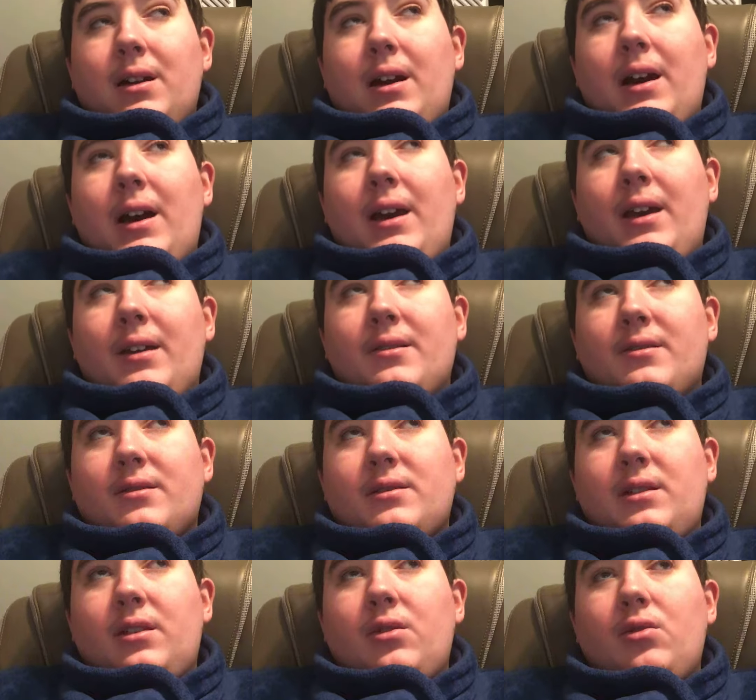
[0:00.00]
I ask
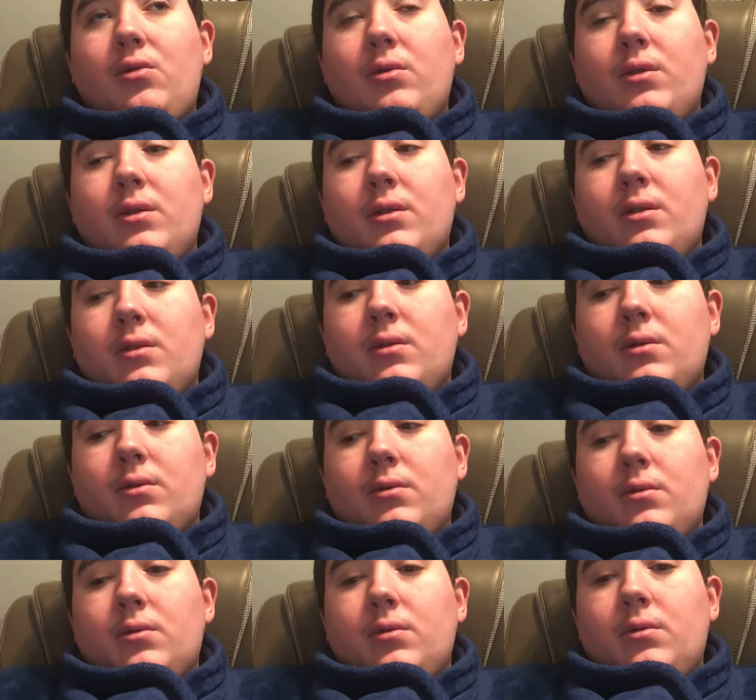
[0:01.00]
you
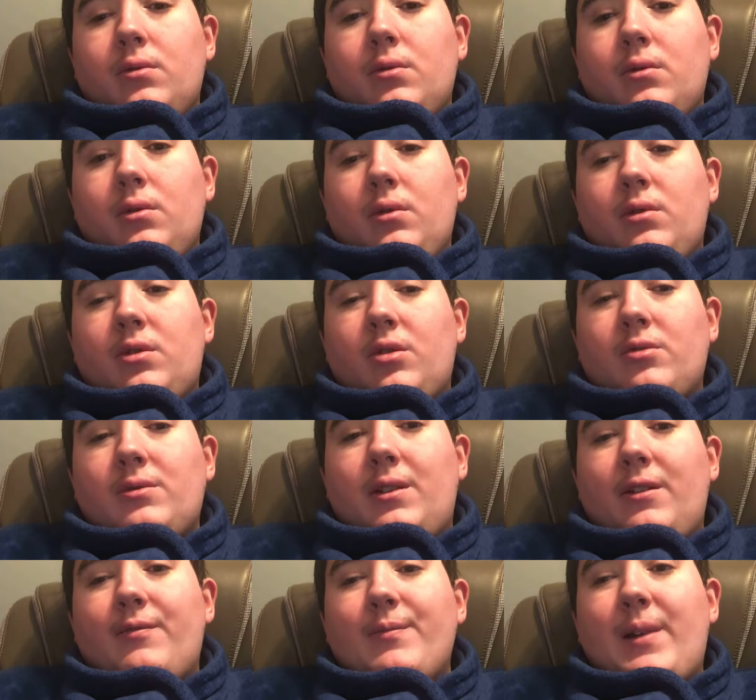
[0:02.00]
to
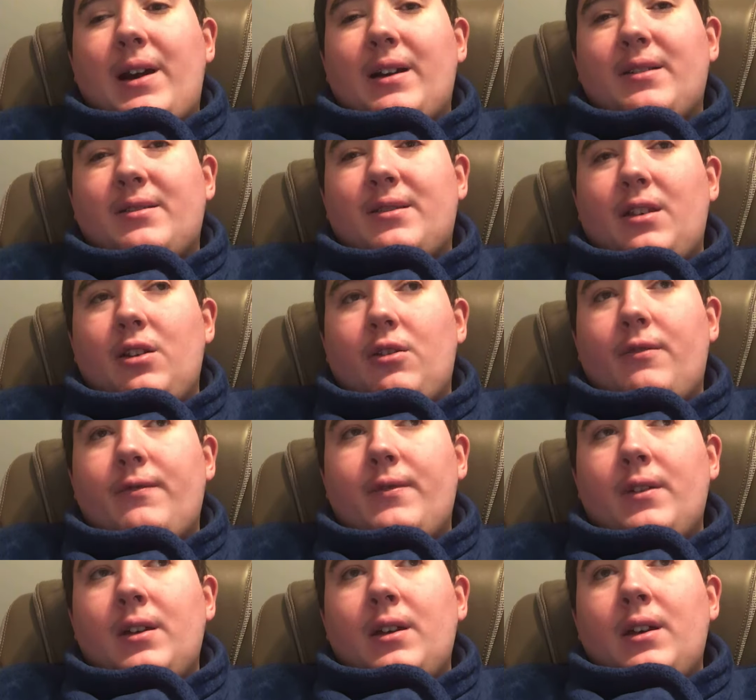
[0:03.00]
give myself
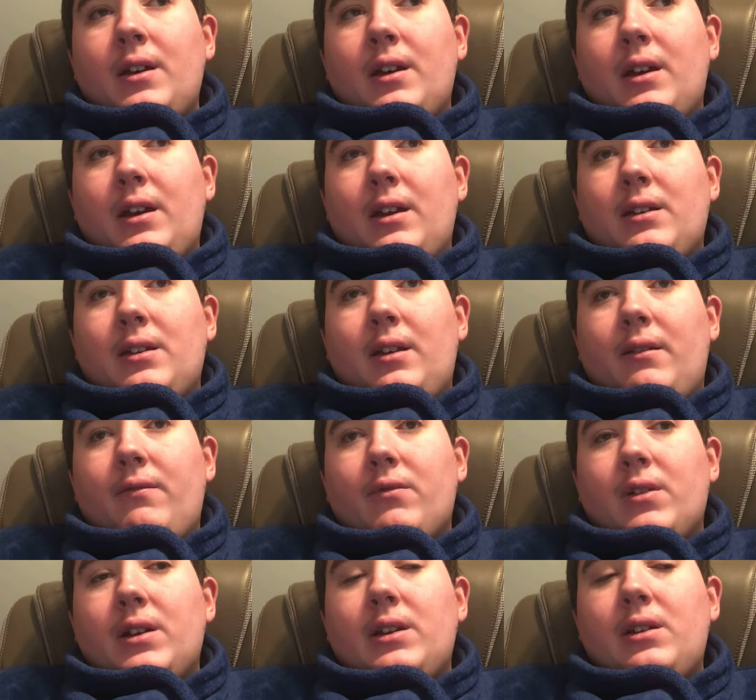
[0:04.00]
and
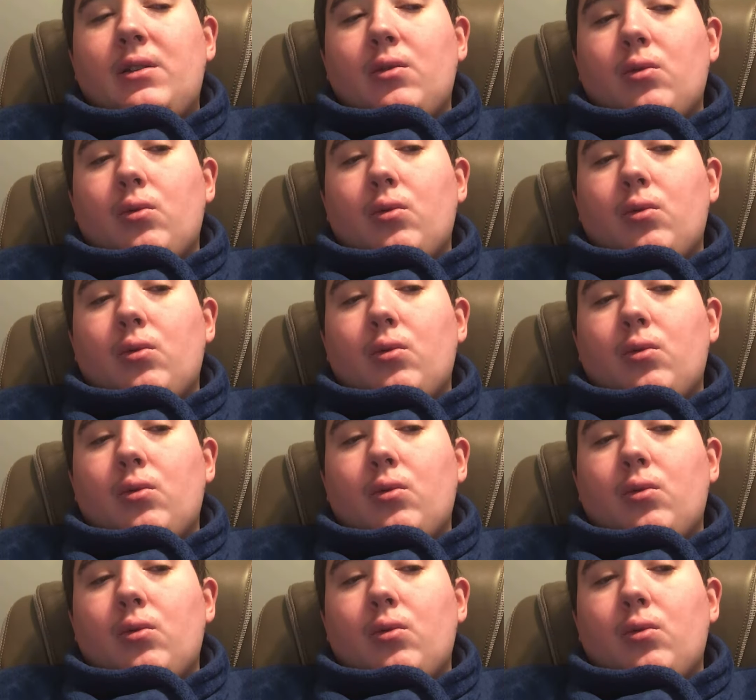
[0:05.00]
every